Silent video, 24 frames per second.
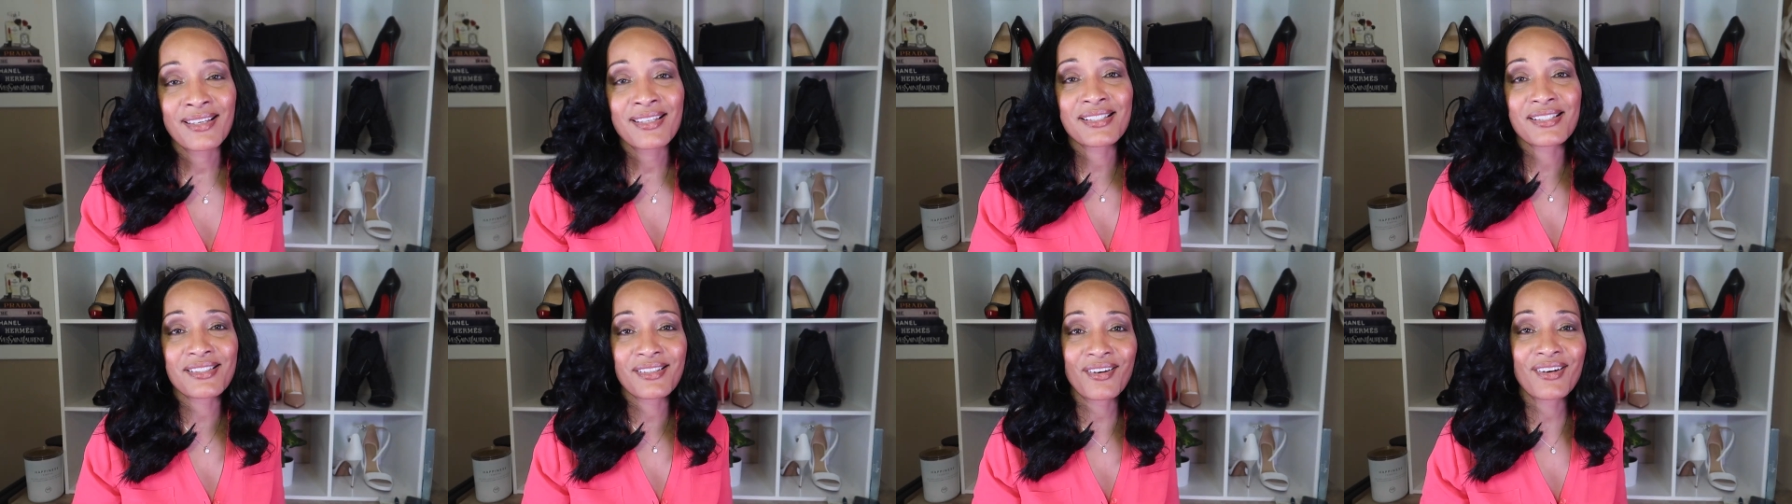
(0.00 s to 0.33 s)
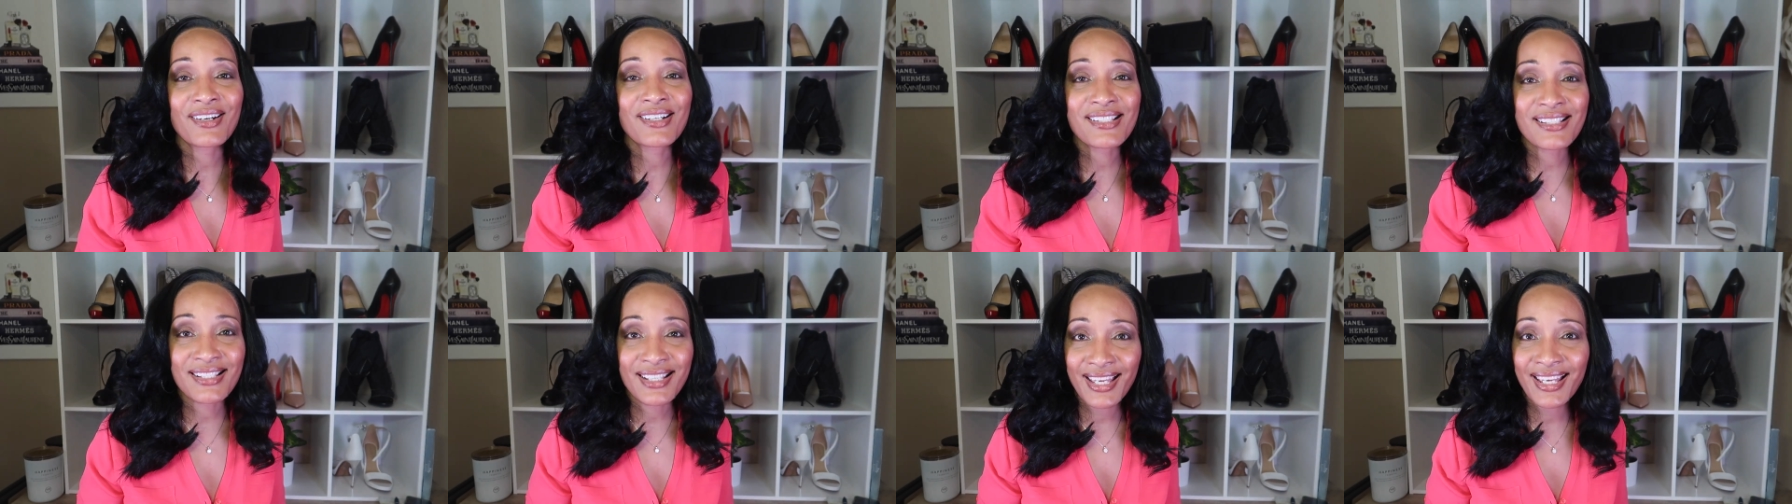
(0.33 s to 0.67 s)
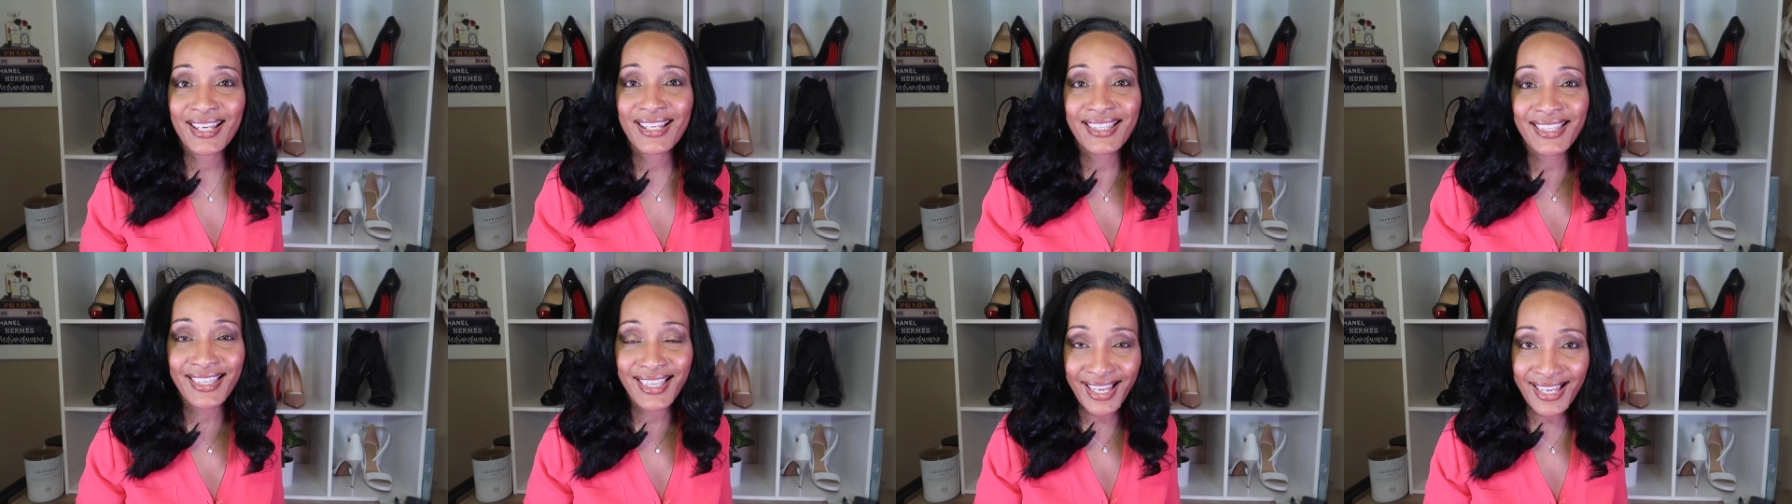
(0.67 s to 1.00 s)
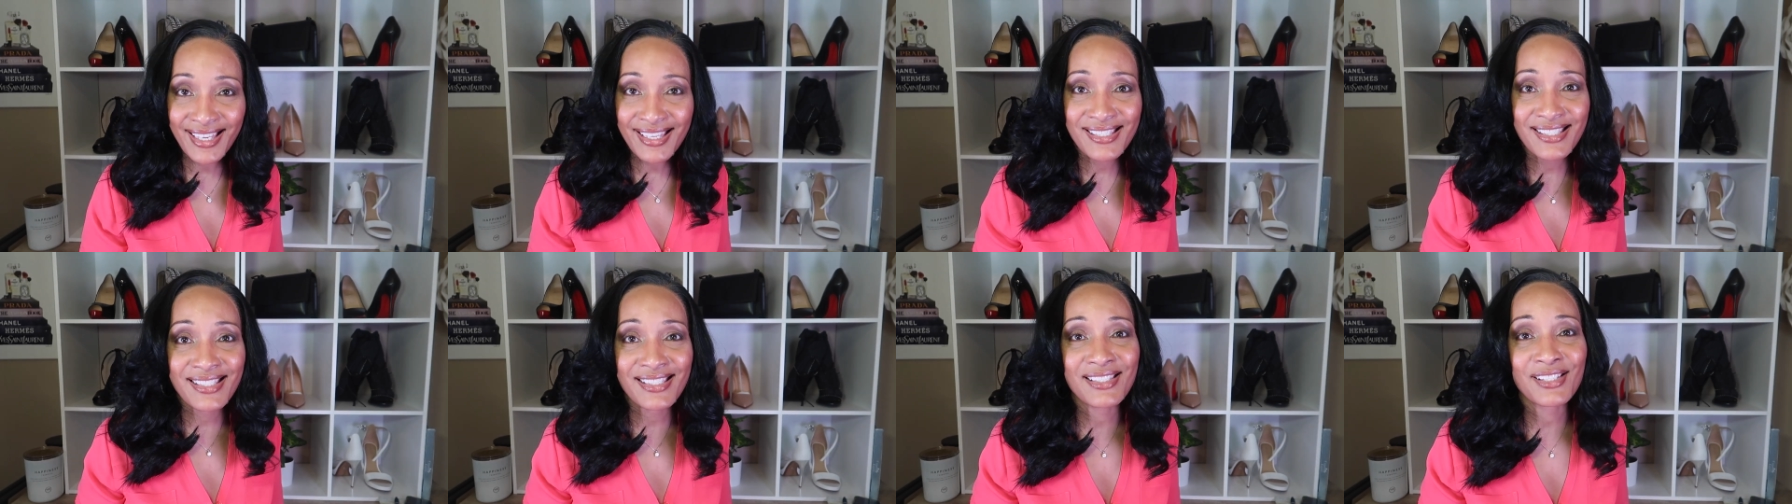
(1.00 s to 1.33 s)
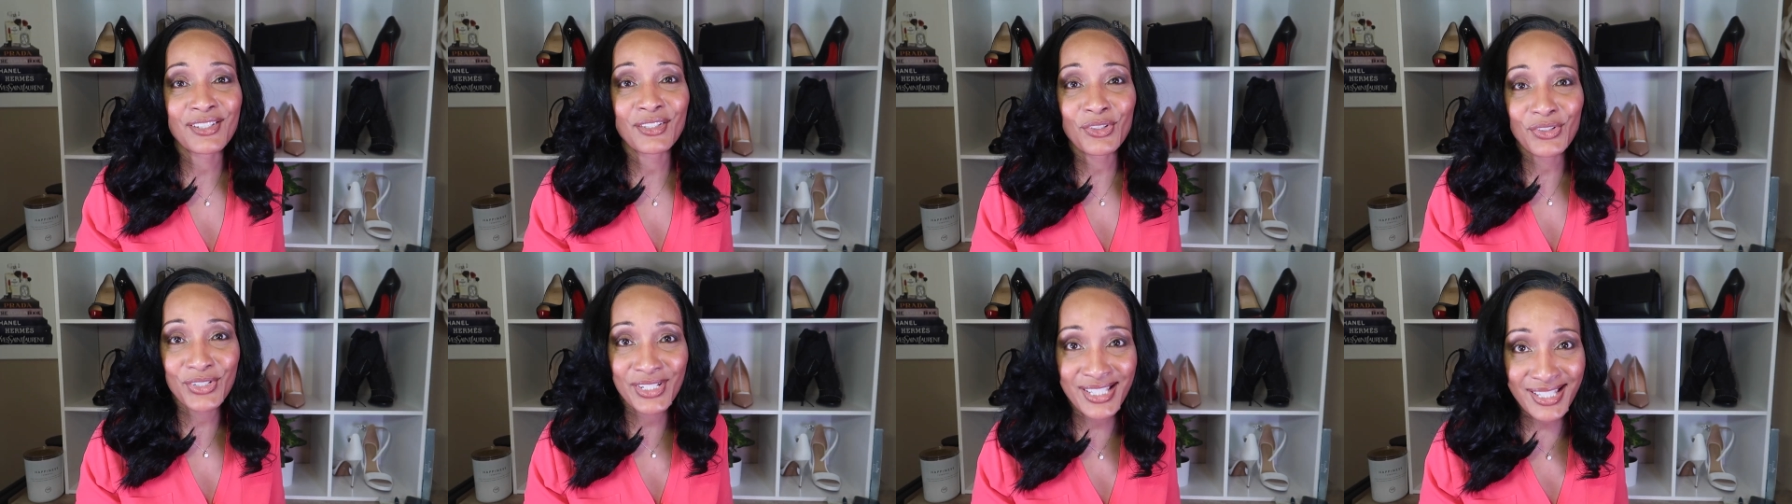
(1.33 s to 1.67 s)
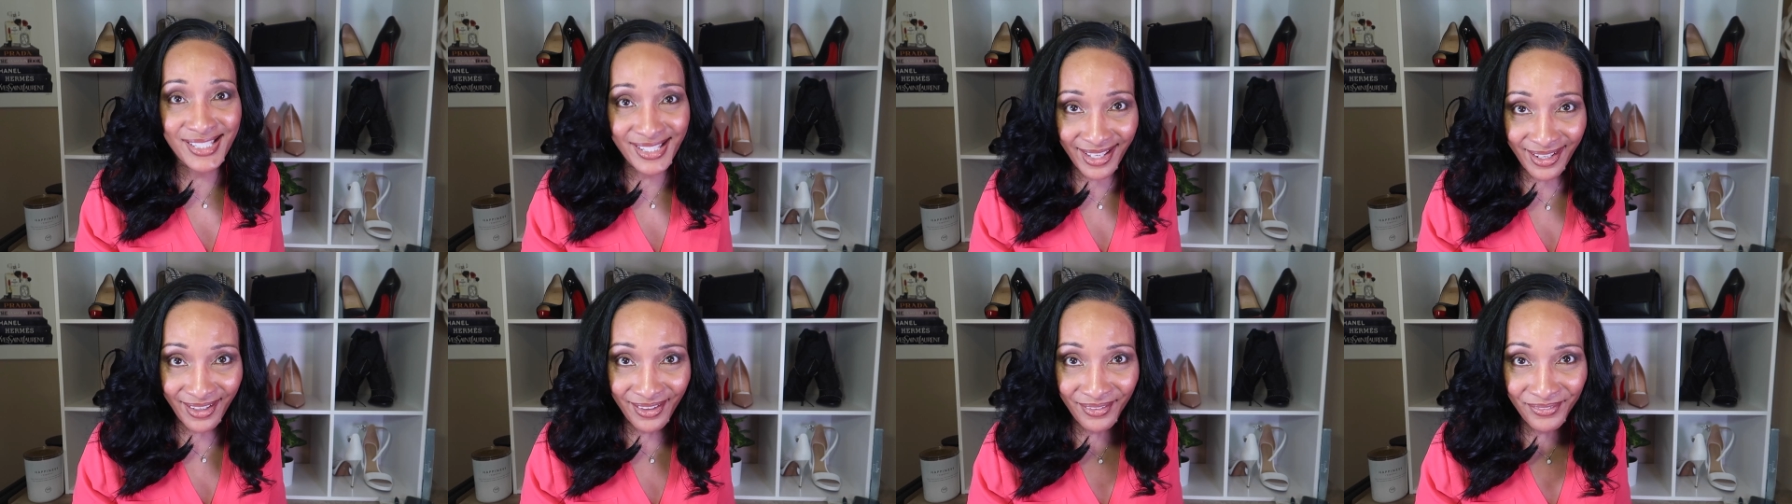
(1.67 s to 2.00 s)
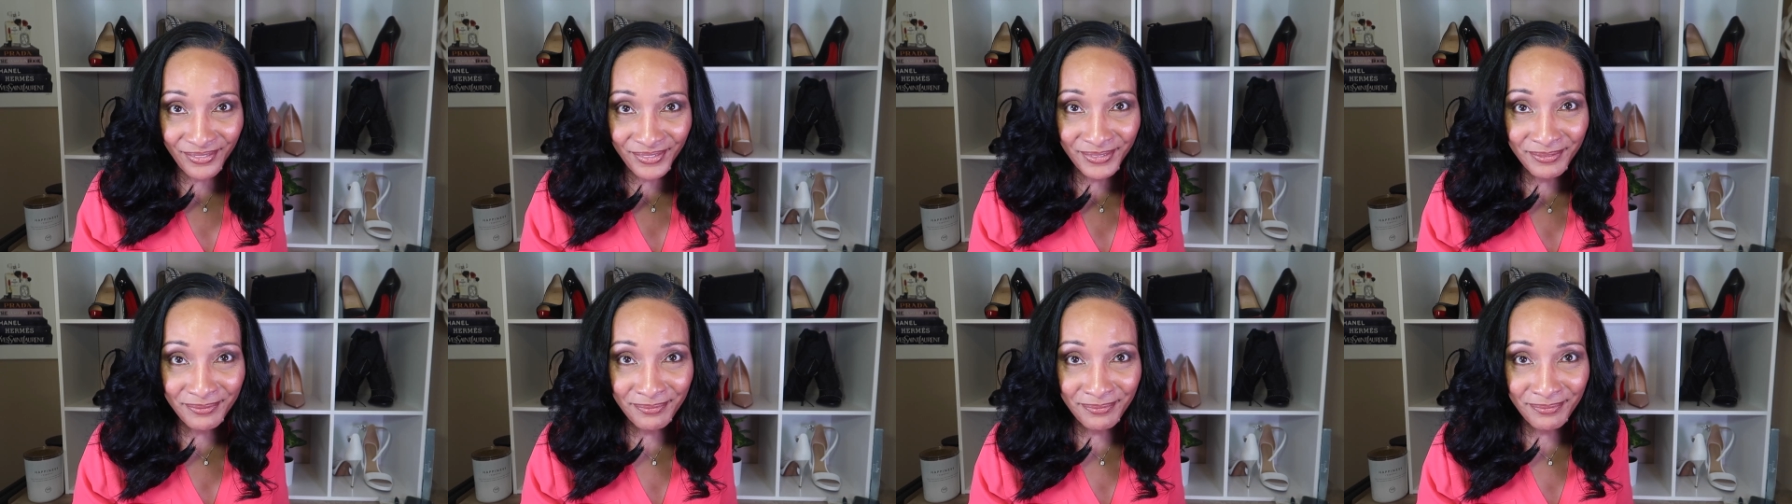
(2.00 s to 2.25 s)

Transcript: Start saying yes to yourself.